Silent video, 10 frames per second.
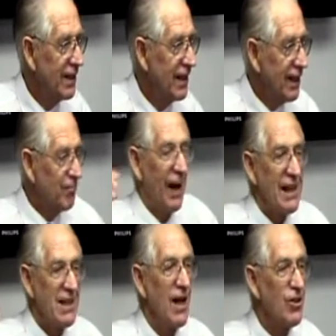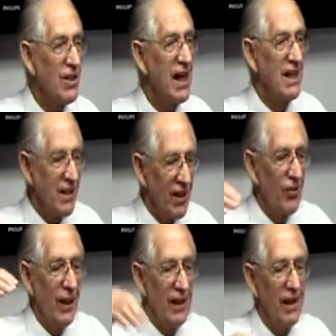It makes no sense. So I
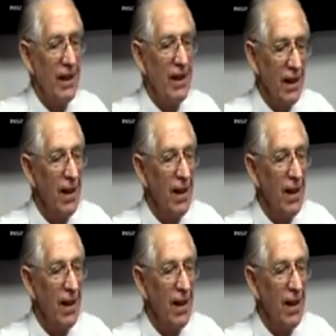went digging and